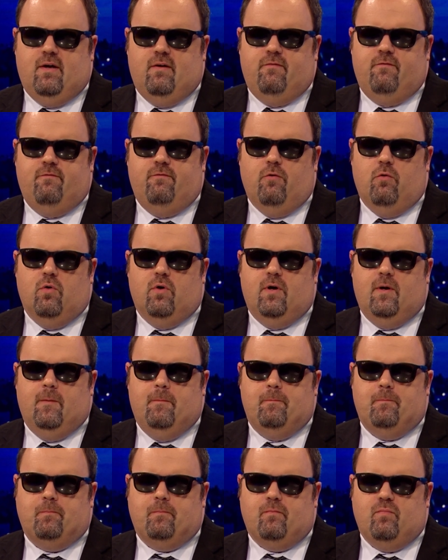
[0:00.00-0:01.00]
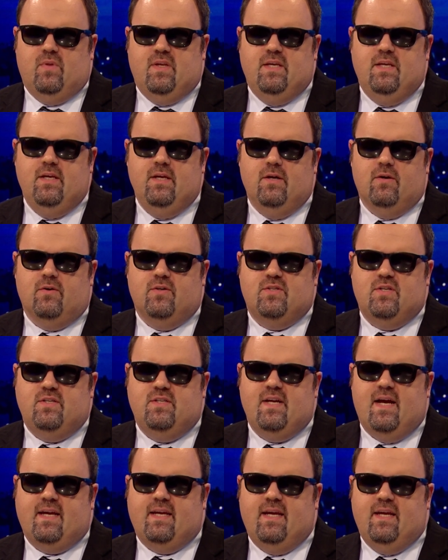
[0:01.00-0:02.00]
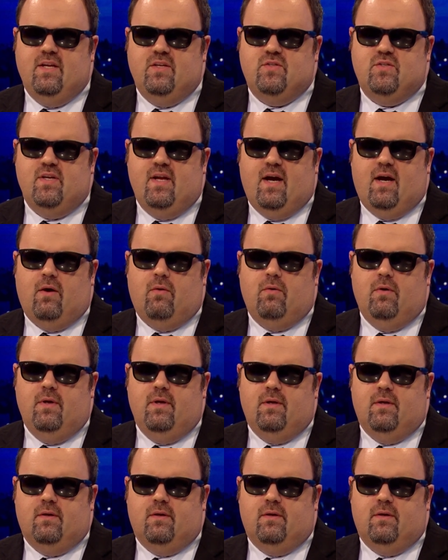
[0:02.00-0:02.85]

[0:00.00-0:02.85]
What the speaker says: For years and decades now,